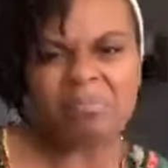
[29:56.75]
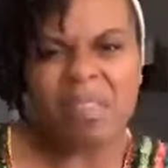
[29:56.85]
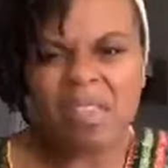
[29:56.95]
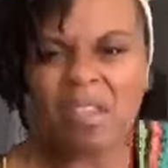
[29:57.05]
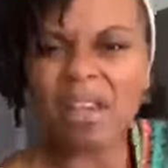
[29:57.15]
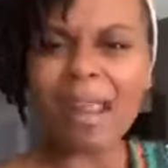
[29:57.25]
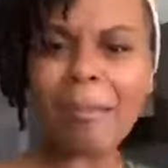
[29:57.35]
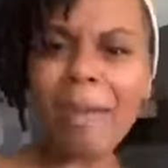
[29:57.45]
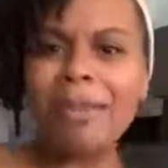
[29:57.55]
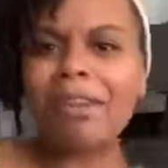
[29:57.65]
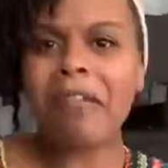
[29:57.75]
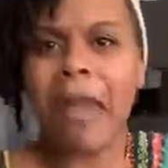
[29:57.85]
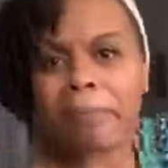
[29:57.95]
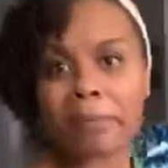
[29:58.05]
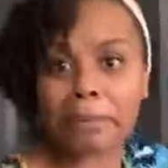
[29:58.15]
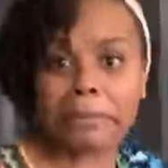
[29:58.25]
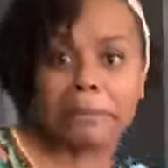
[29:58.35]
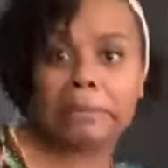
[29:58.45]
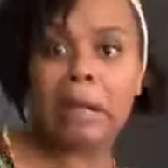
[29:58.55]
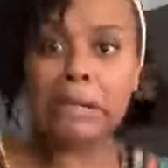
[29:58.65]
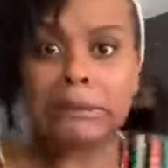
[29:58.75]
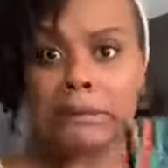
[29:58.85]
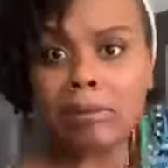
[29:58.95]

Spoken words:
Mm. And I might be a careful. Mm.